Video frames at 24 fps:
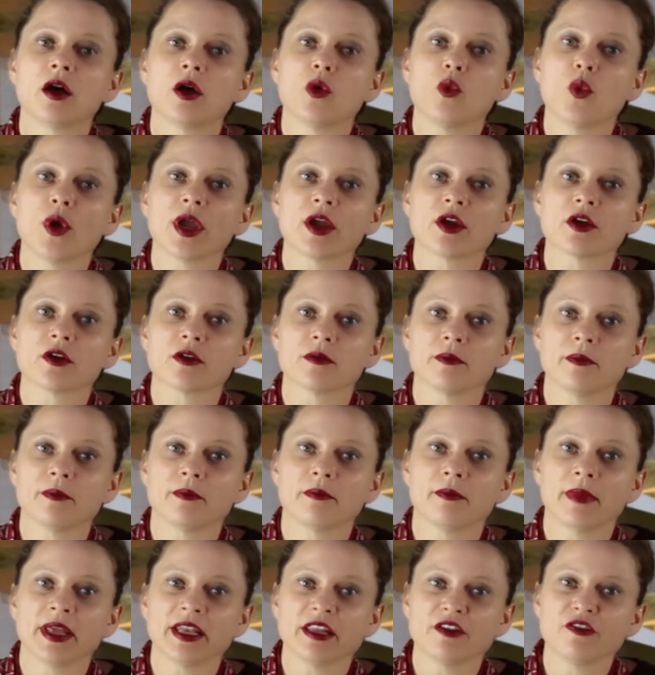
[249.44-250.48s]
where
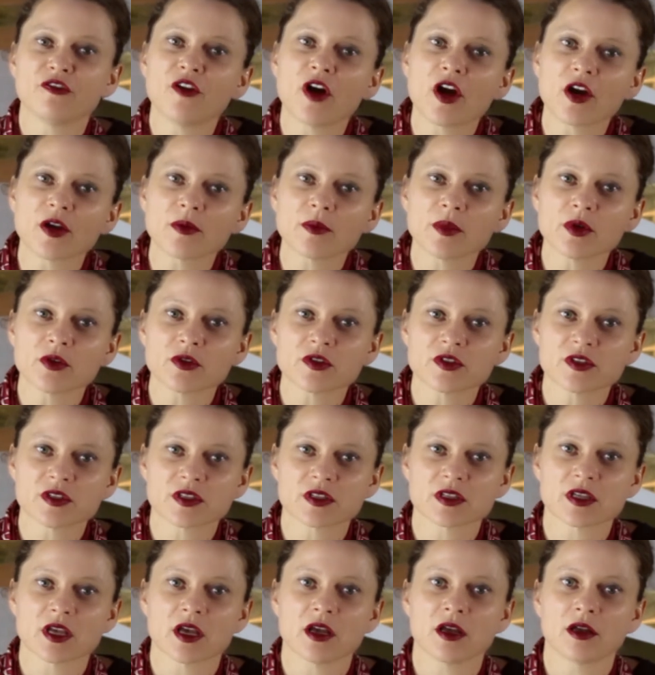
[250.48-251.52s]
many
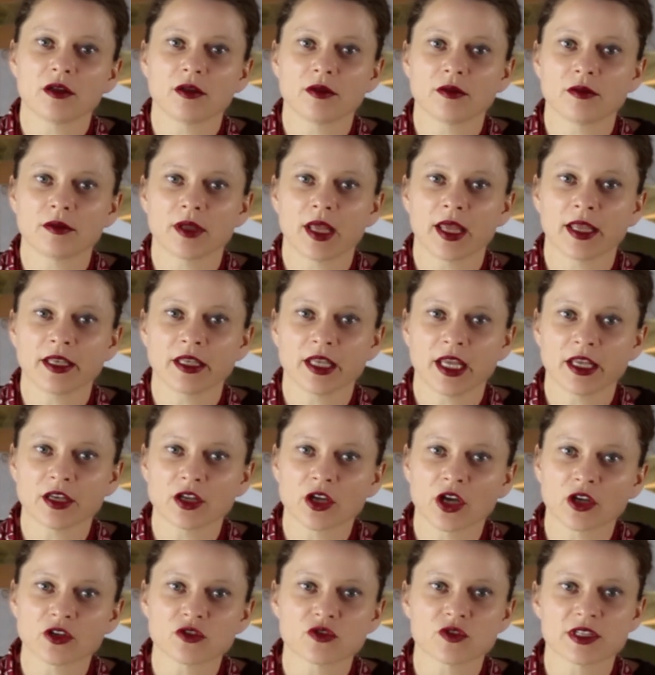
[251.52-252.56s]
farmers and in
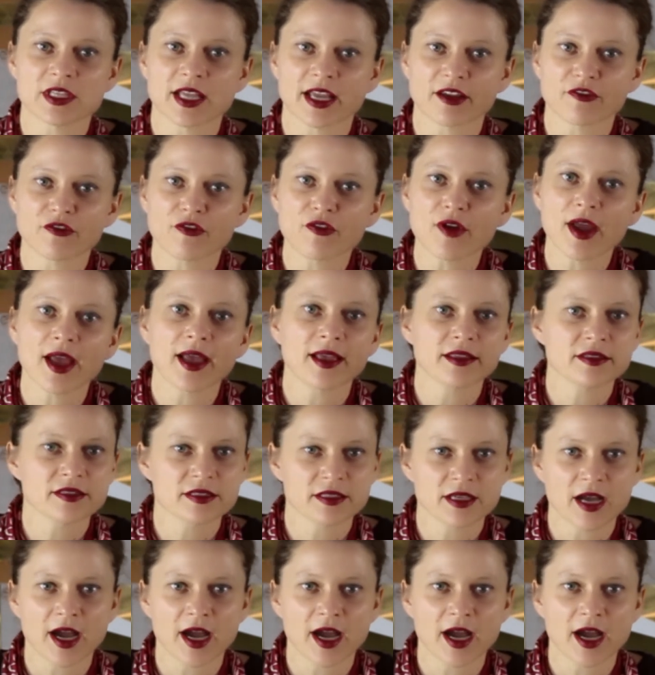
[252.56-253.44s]
countries like France,